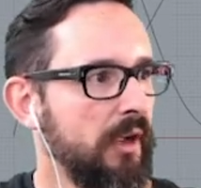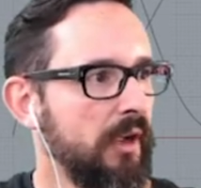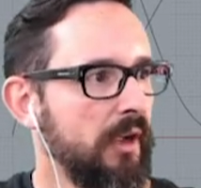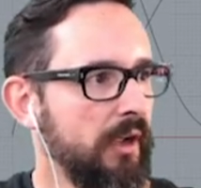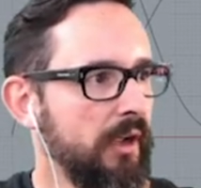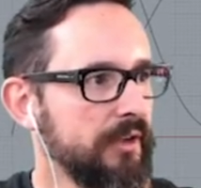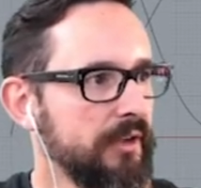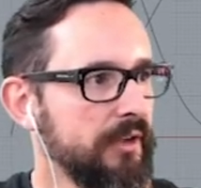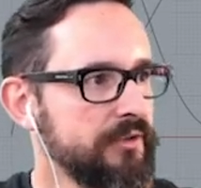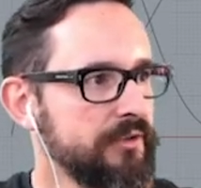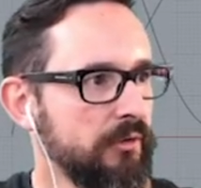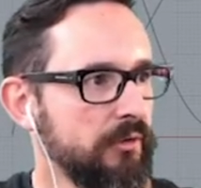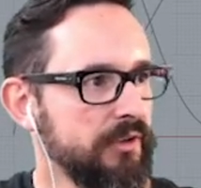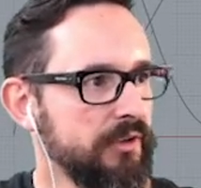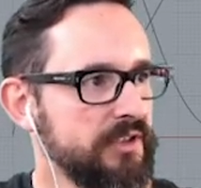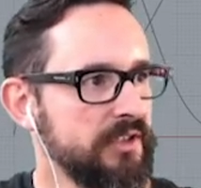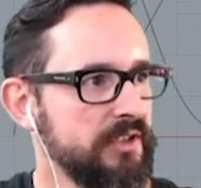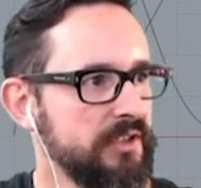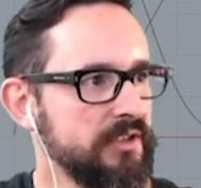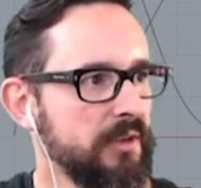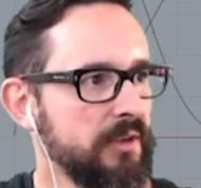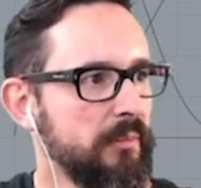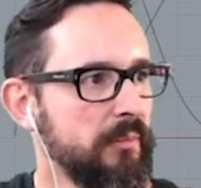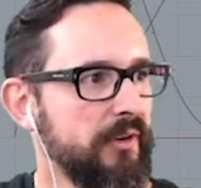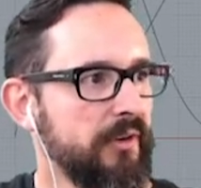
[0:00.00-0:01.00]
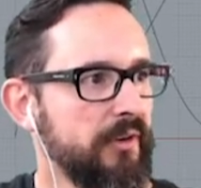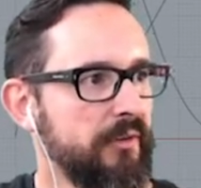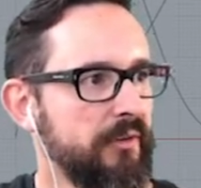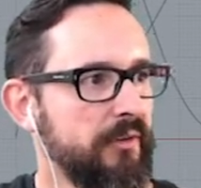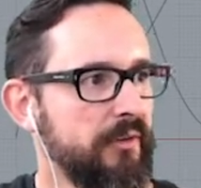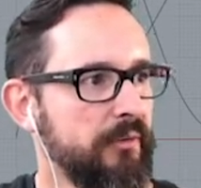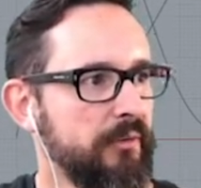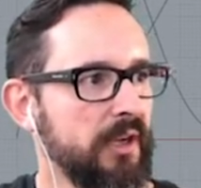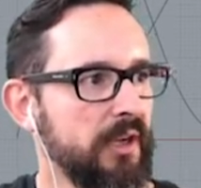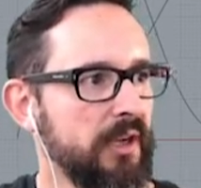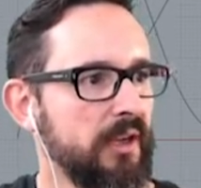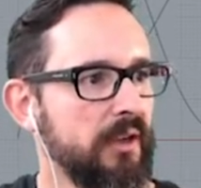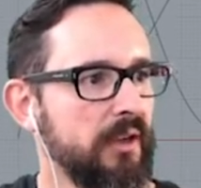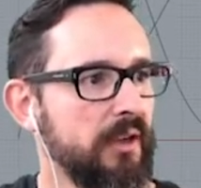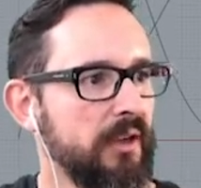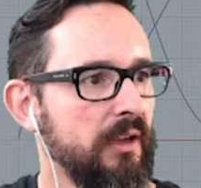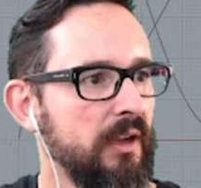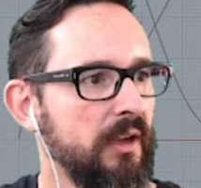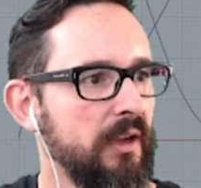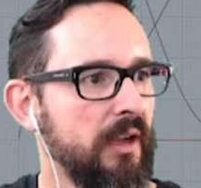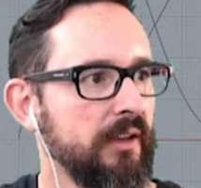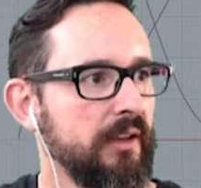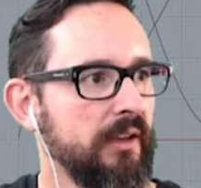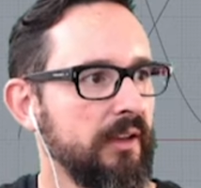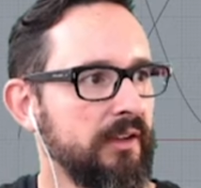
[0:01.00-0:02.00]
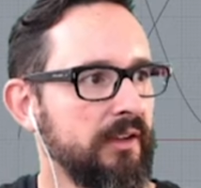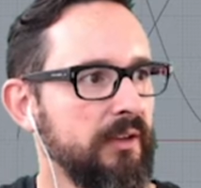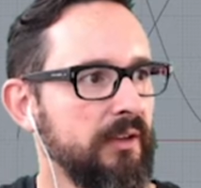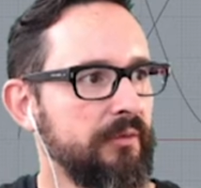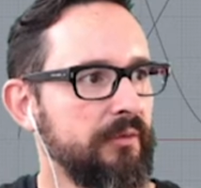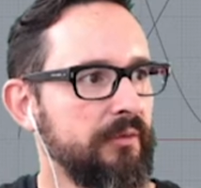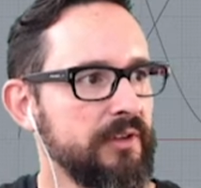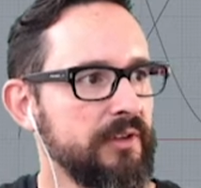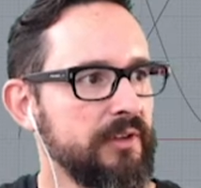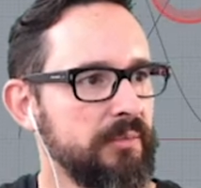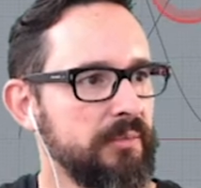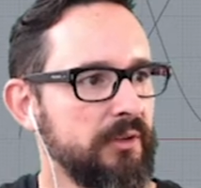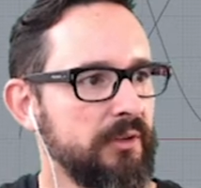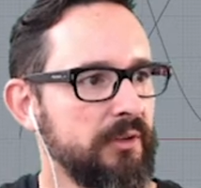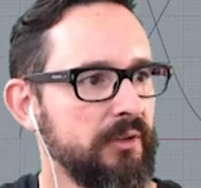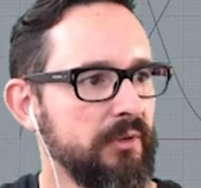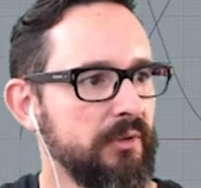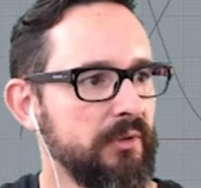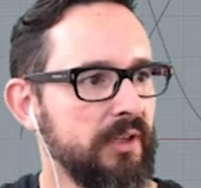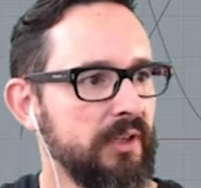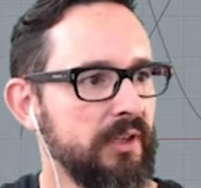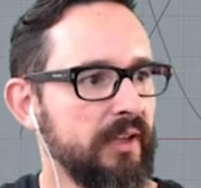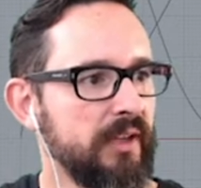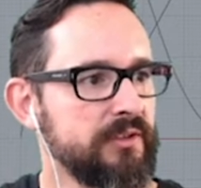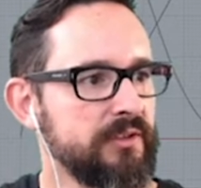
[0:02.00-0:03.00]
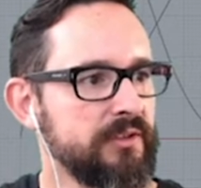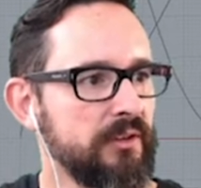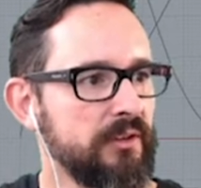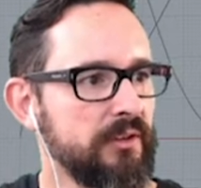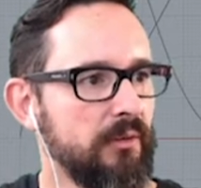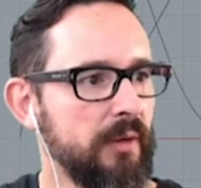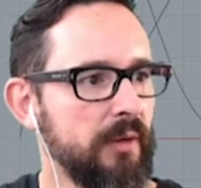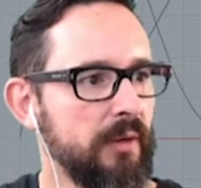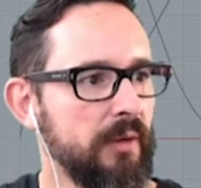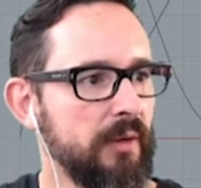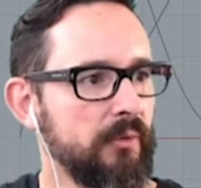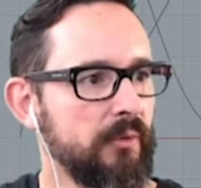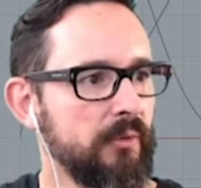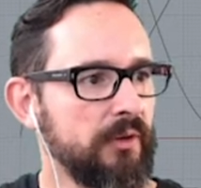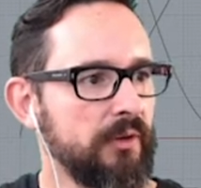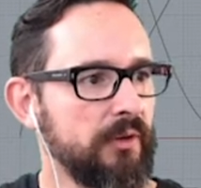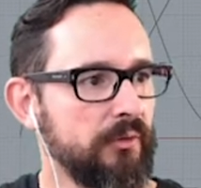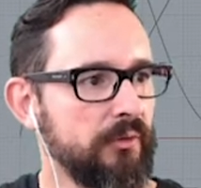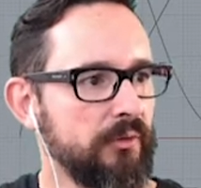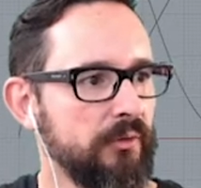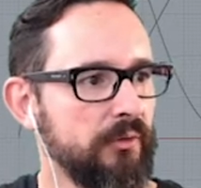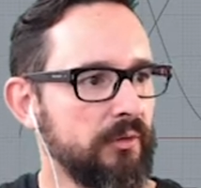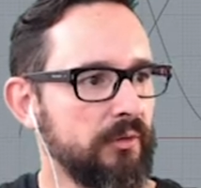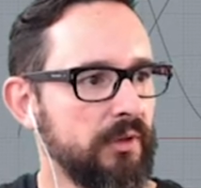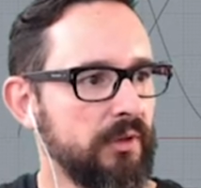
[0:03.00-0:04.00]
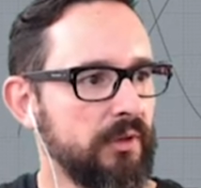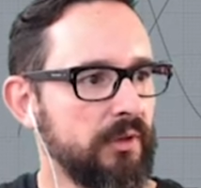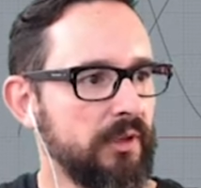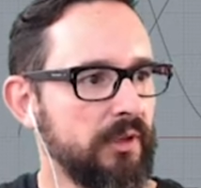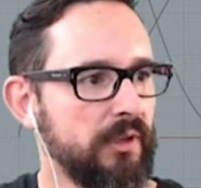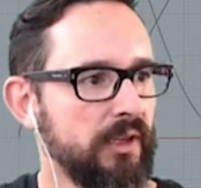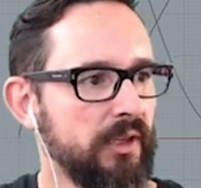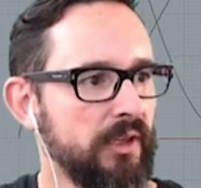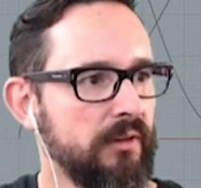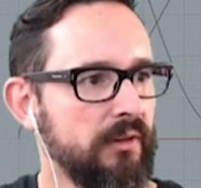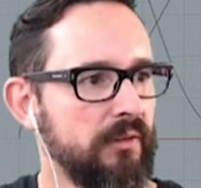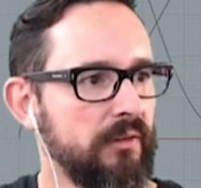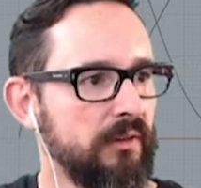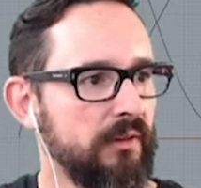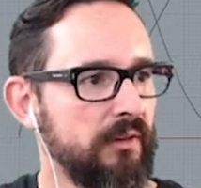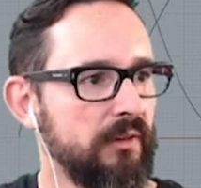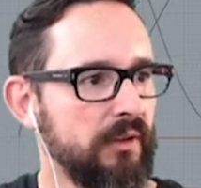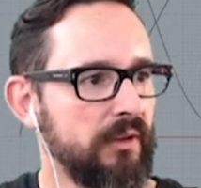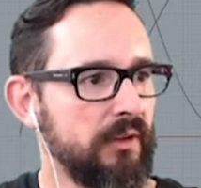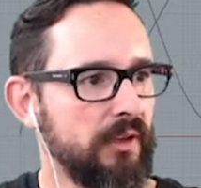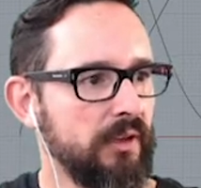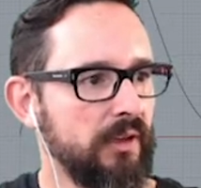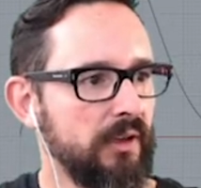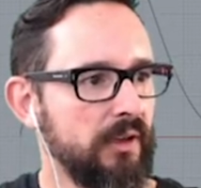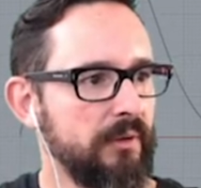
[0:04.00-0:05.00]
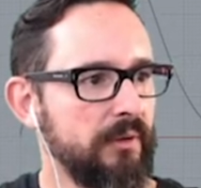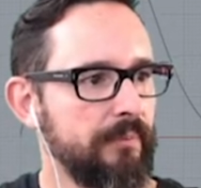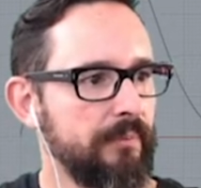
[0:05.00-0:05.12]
So this is number 3. The difference between that, so I'm going to click it here.